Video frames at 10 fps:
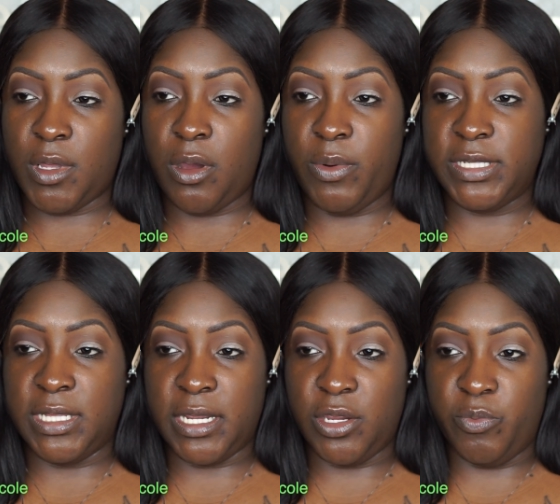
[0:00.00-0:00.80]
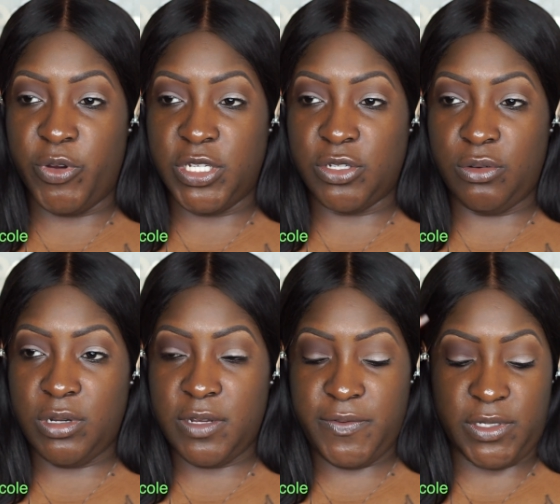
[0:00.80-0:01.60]
Always knock your brush
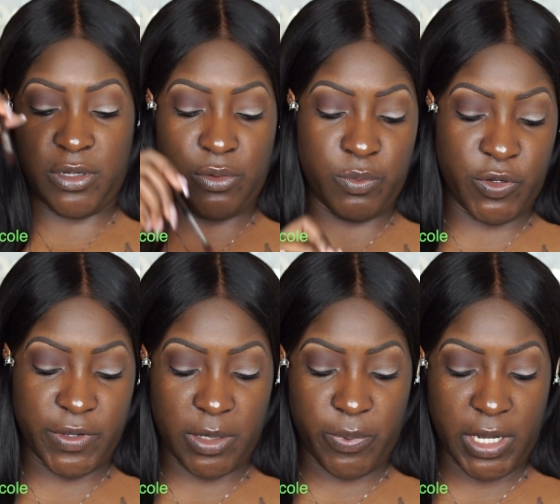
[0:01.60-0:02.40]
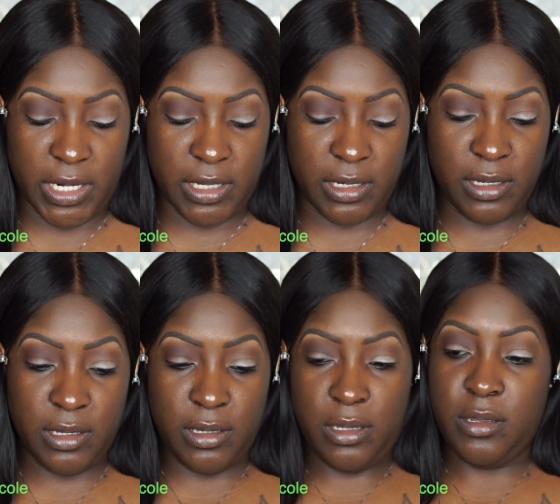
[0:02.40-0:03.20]
off so you remove any product.
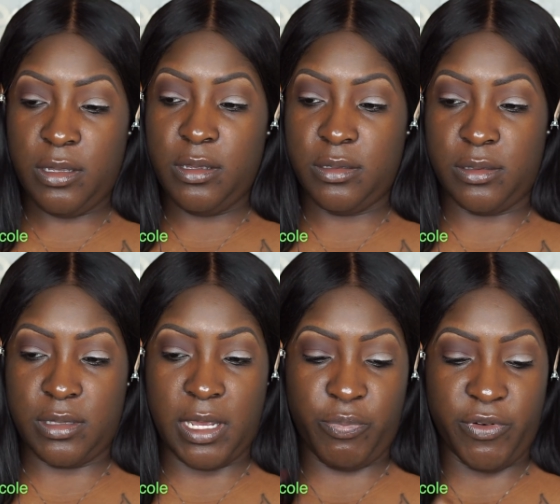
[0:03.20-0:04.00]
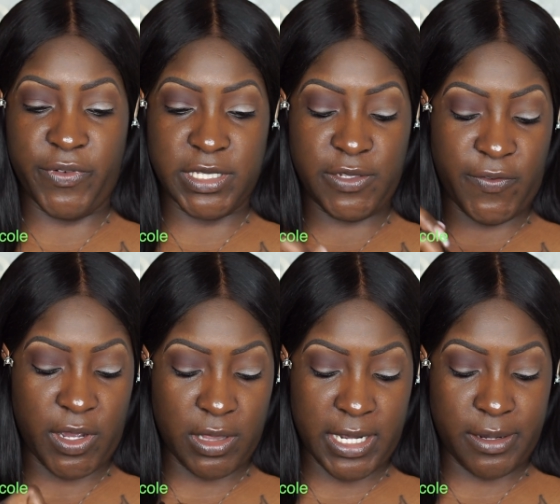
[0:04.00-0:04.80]
That prevents
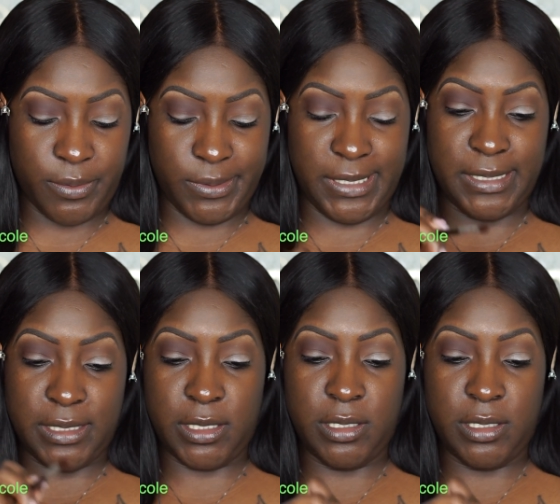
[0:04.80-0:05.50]
fallout.